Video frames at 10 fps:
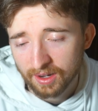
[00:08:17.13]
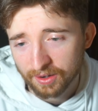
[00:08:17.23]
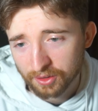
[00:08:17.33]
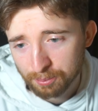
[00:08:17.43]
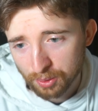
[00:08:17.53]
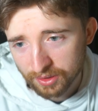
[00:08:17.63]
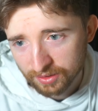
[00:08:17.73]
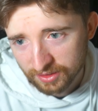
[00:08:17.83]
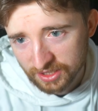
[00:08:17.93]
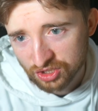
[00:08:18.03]
I'm going to put
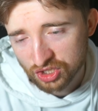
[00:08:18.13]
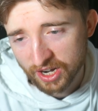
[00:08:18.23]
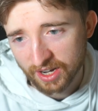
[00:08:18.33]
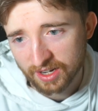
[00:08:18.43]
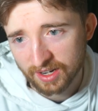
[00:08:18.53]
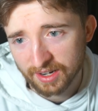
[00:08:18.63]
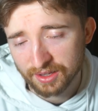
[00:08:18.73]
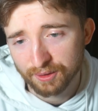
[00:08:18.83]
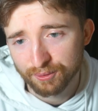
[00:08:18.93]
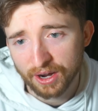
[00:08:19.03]
in this check, and
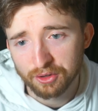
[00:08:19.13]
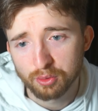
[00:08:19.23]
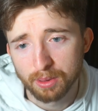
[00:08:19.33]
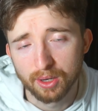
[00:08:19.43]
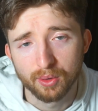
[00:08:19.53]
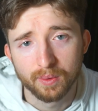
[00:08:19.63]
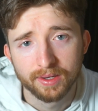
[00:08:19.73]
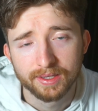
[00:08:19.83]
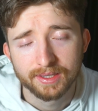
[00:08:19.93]
then the final blow